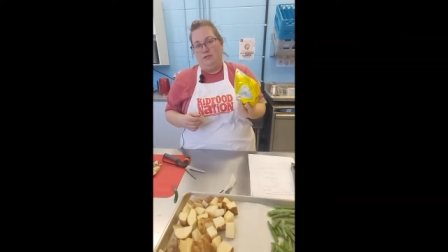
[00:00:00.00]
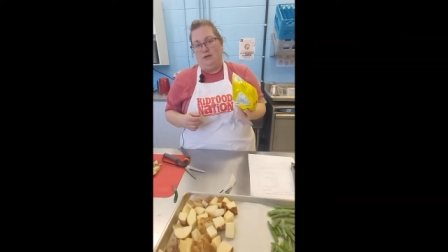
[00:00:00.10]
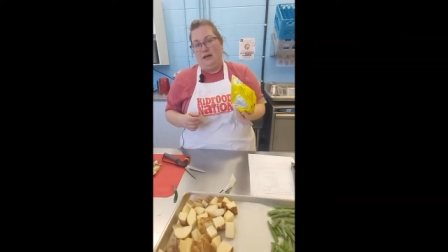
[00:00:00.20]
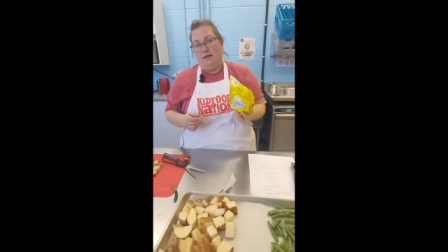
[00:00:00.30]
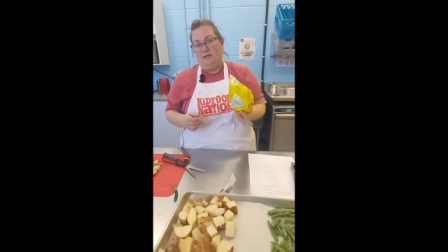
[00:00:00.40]

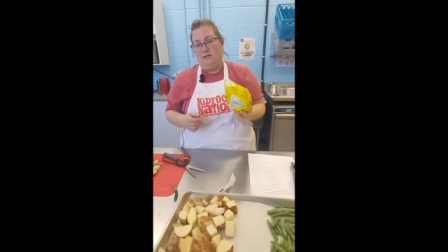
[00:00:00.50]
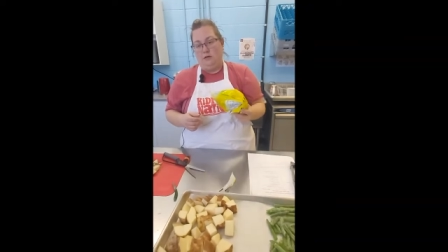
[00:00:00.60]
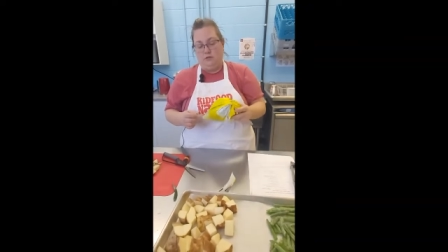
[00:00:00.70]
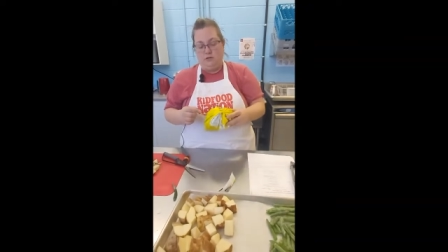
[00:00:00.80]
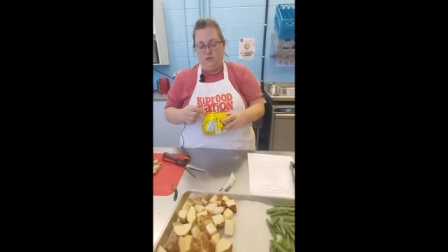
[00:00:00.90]
not last as
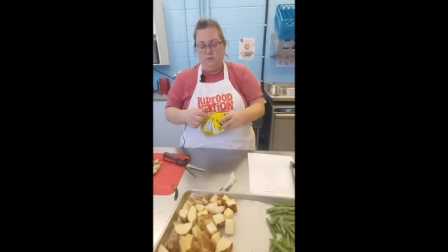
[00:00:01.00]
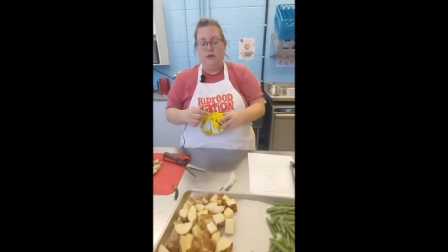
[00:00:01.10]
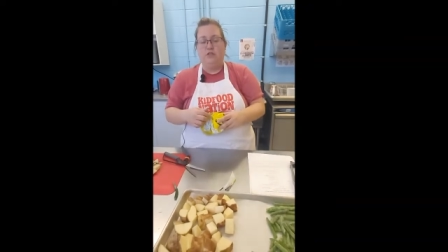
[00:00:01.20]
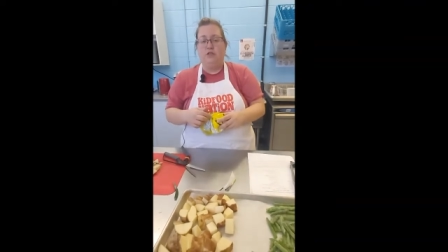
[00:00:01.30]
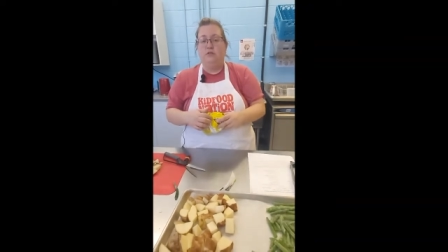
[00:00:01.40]
long. So just
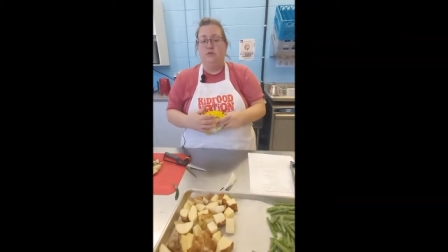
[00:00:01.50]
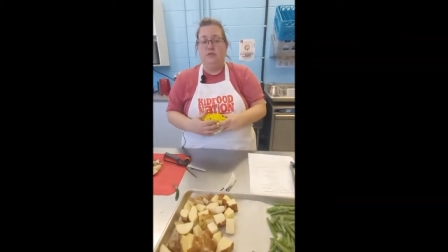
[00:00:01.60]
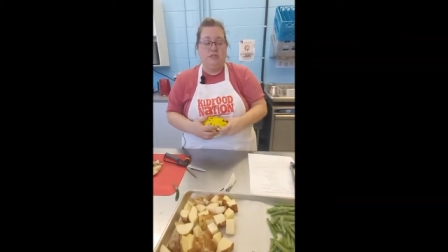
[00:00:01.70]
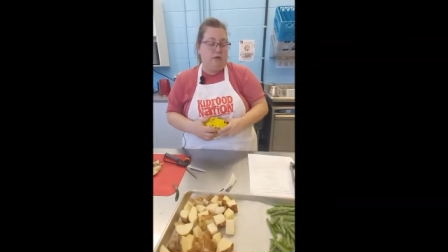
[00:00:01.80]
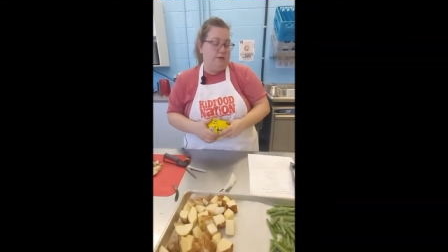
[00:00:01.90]
make sure you do
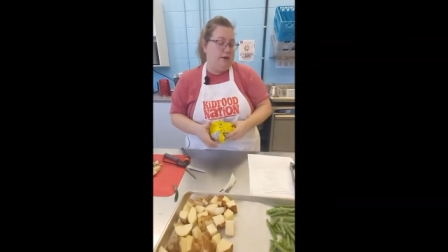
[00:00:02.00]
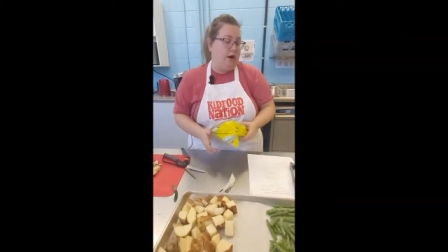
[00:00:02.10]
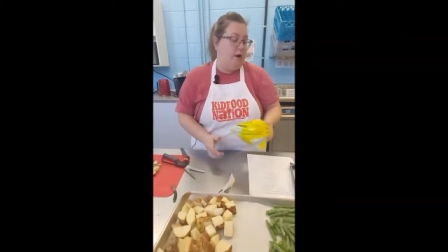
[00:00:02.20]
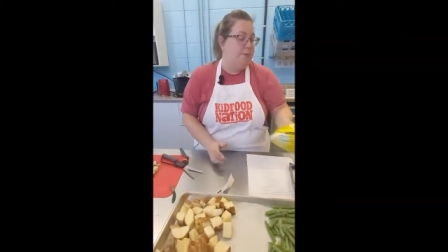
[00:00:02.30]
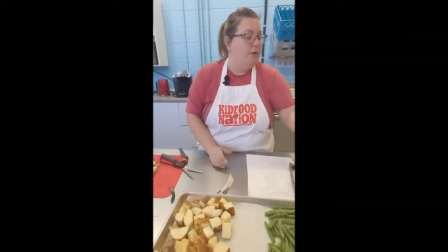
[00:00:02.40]
seal that
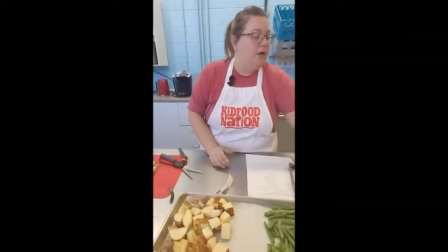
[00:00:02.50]
up